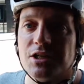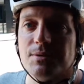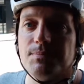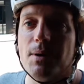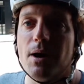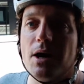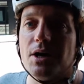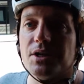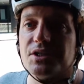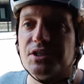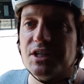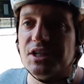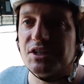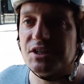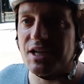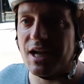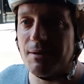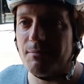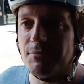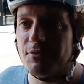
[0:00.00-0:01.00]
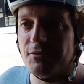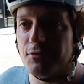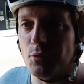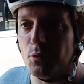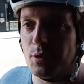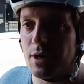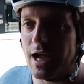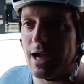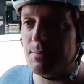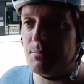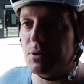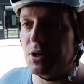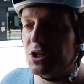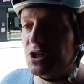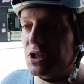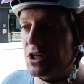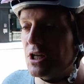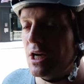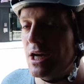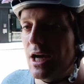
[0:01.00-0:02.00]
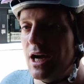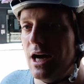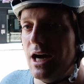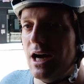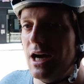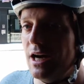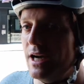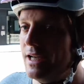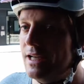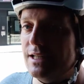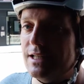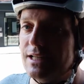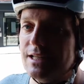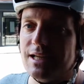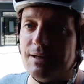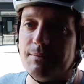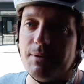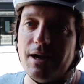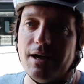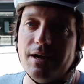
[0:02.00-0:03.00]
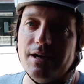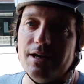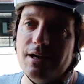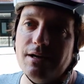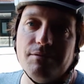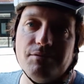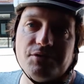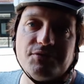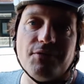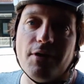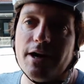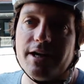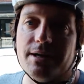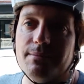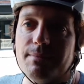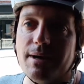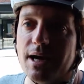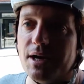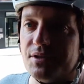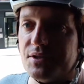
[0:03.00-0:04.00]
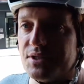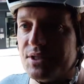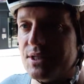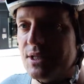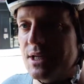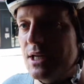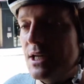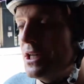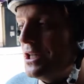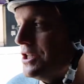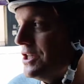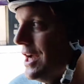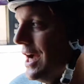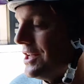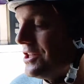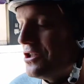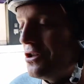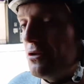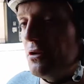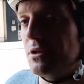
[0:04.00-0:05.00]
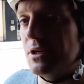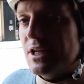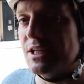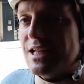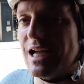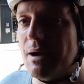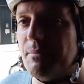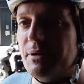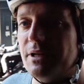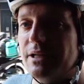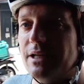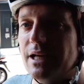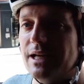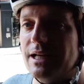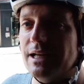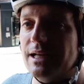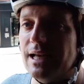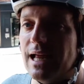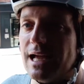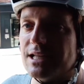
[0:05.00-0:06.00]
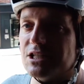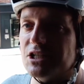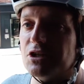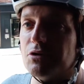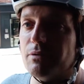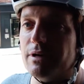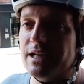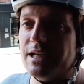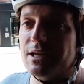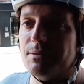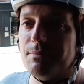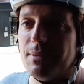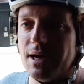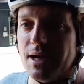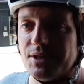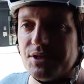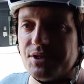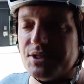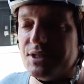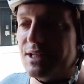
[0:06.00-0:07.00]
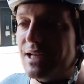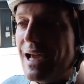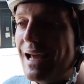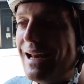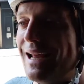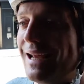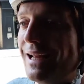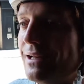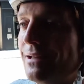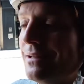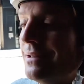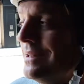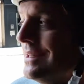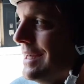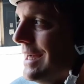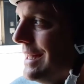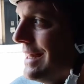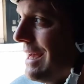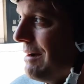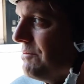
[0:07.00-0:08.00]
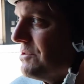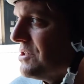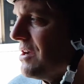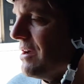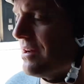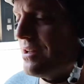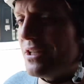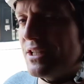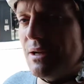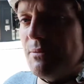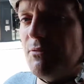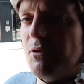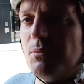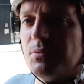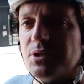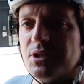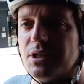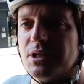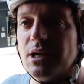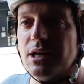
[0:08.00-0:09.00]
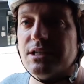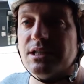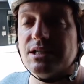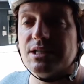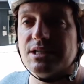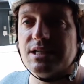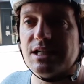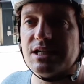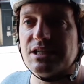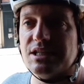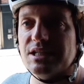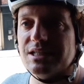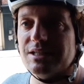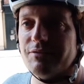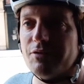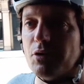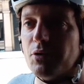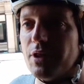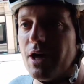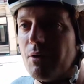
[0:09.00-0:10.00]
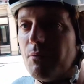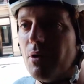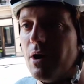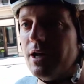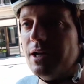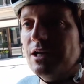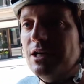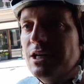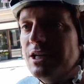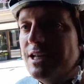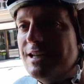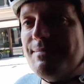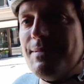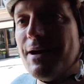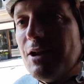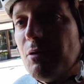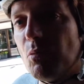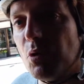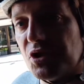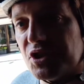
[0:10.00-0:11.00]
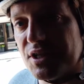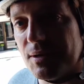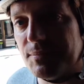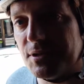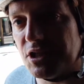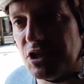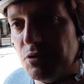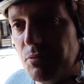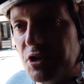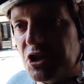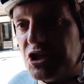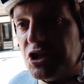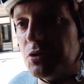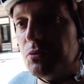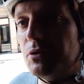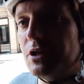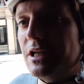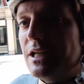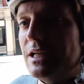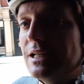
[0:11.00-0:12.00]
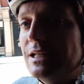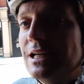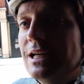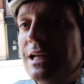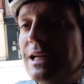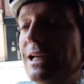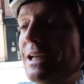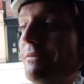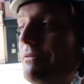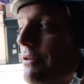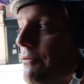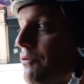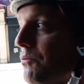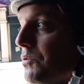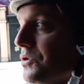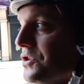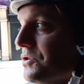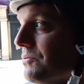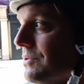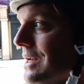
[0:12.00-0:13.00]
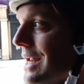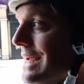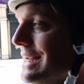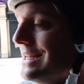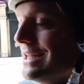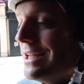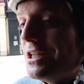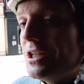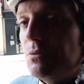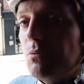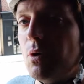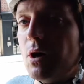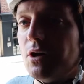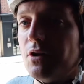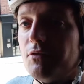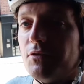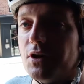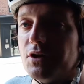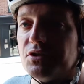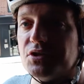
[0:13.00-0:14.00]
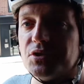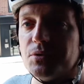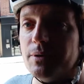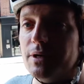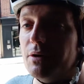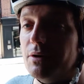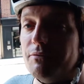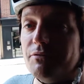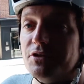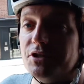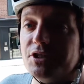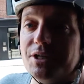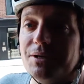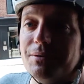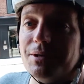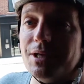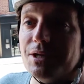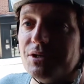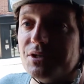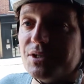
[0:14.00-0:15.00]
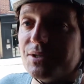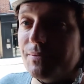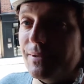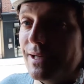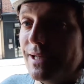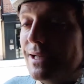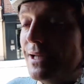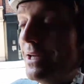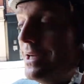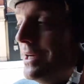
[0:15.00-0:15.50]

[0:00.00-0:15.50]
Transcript: to pass the exam for Cambridge. Uh, he didn't. It was fine at maths, so you had to do an exam in, in Latin, Greek, and maths to get in and that was going on some form to the 1960s, if I got that right. No matter what subject you wish to read, even if it wasn't related to one of those three, or even two of those three,